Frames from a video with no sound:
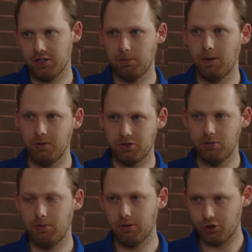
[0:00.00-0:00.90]
opposed to
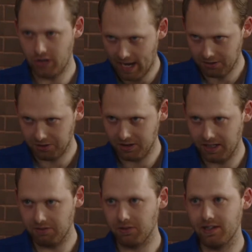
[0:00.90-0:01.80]
most chattel
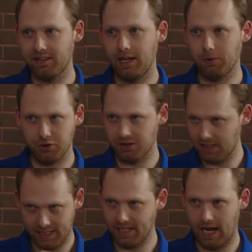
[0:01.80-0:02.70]
slavery. They were just
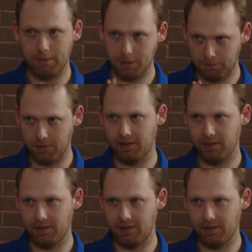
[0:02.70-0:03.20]
kidnapped and put